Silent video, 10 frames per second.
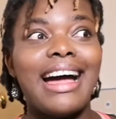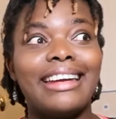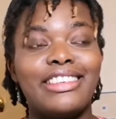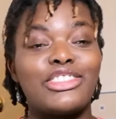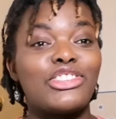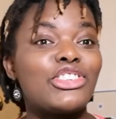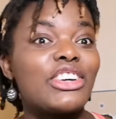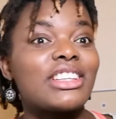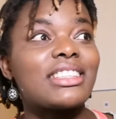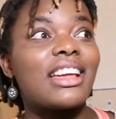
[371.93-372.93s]
And it's
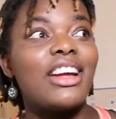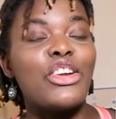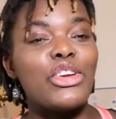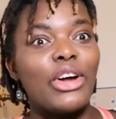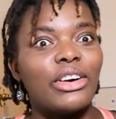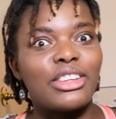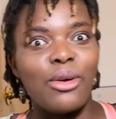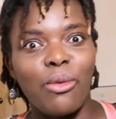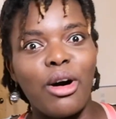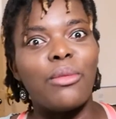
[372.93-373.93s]
just not
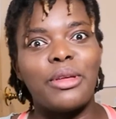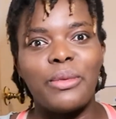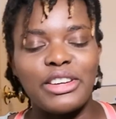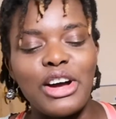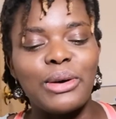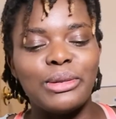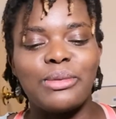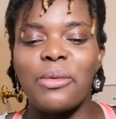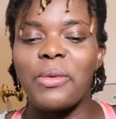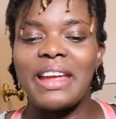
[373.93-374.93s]
what we were told
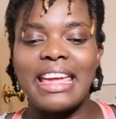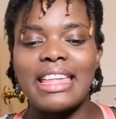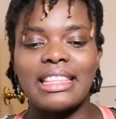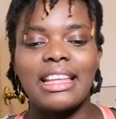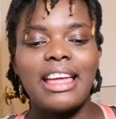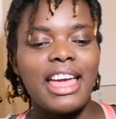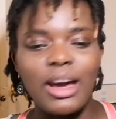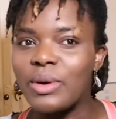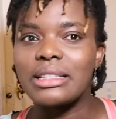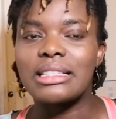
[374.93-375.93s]
when we were in.
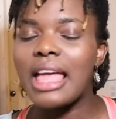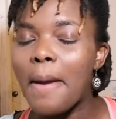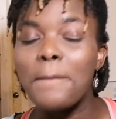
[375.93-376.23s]
It was